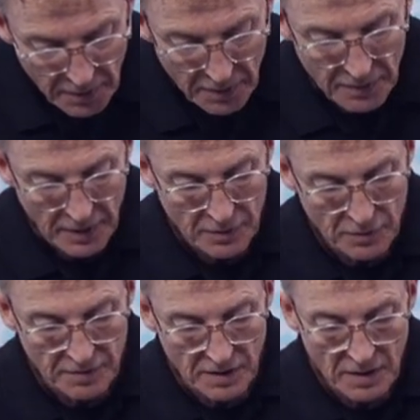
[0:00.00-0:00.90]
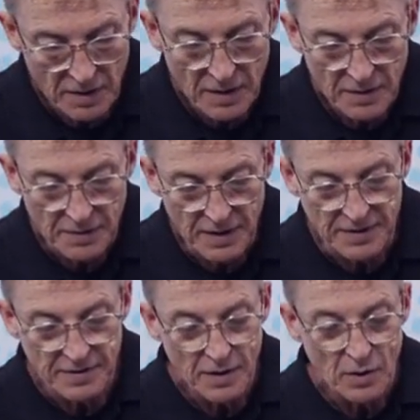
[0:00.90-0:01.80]
then you see that
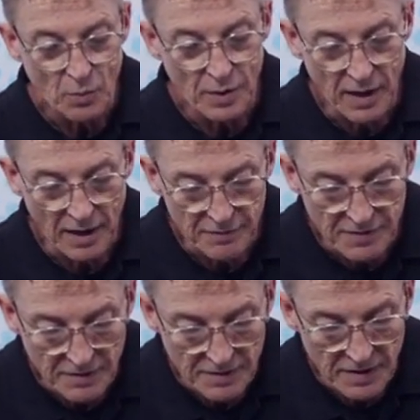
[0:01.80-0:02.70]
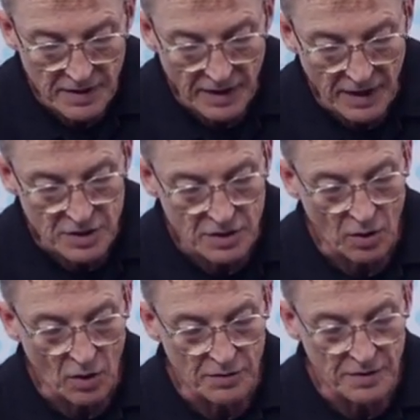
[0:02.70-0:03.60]
we have this indication
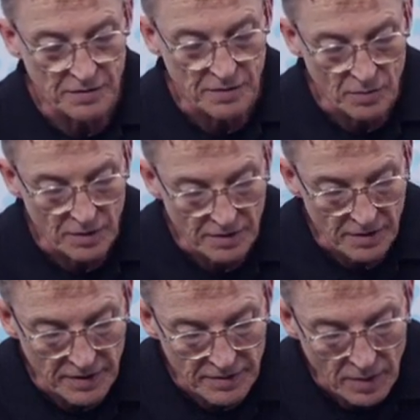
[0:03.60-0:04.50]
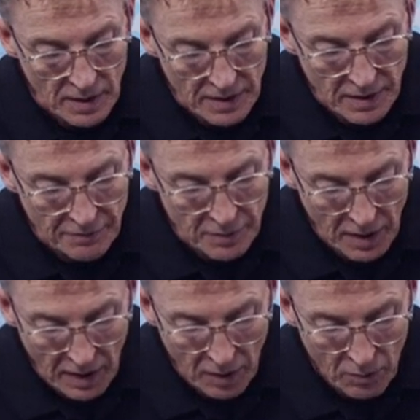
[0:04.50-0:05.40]
on this unit here well. And if we are
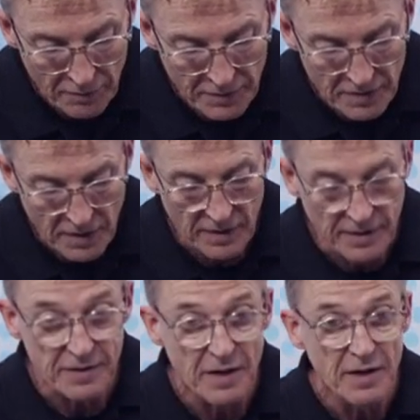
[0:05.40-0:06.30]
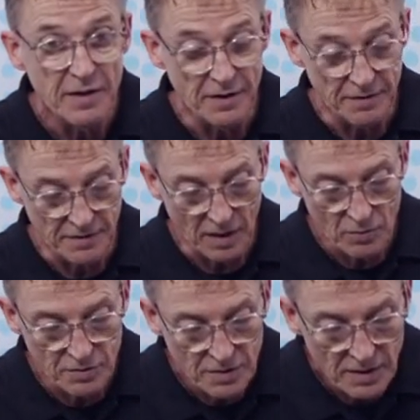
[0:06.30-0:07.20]
out of the target, it's
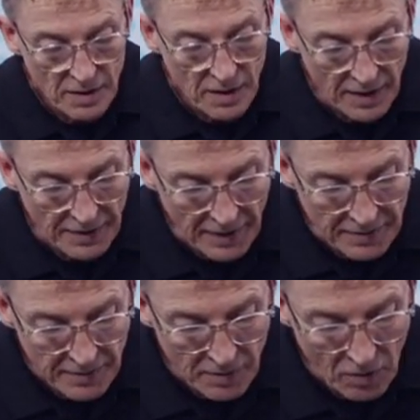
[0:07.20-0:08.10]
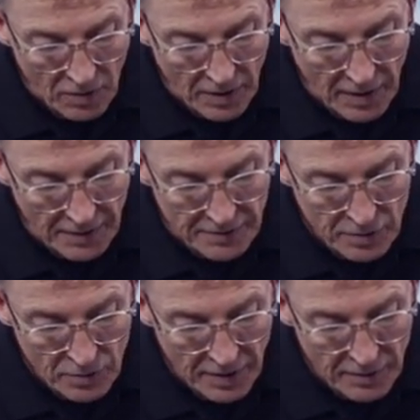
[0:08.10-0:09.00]
out. And as soon
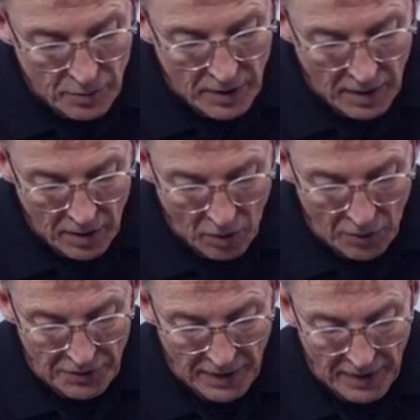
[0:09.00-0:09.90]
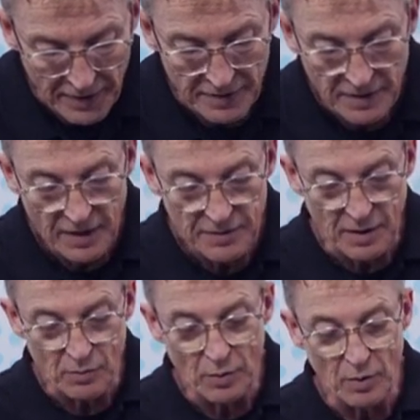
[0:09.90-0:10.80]
as we are on target, then
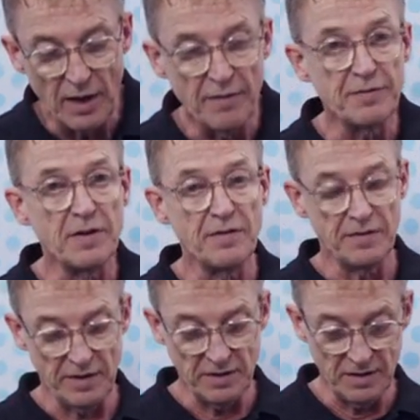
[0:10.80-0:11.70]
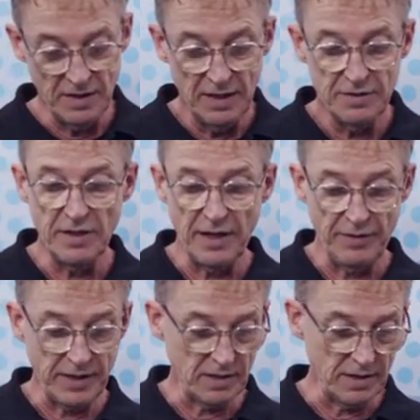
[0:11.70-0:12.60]
we will have this signal
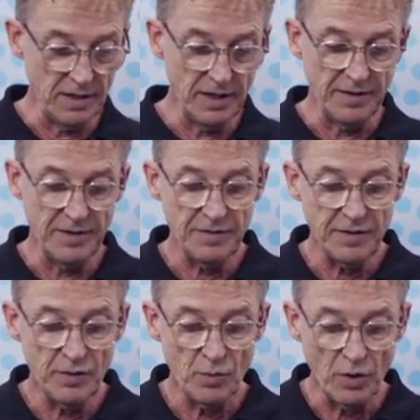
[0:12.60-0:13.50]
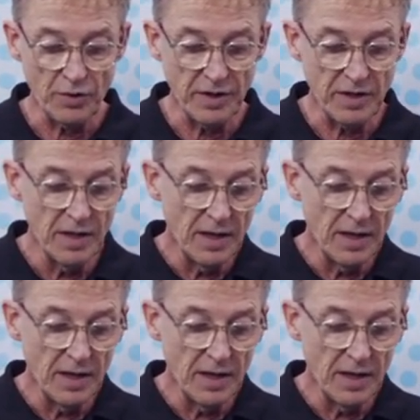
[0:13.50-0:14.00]
directly here. And this is working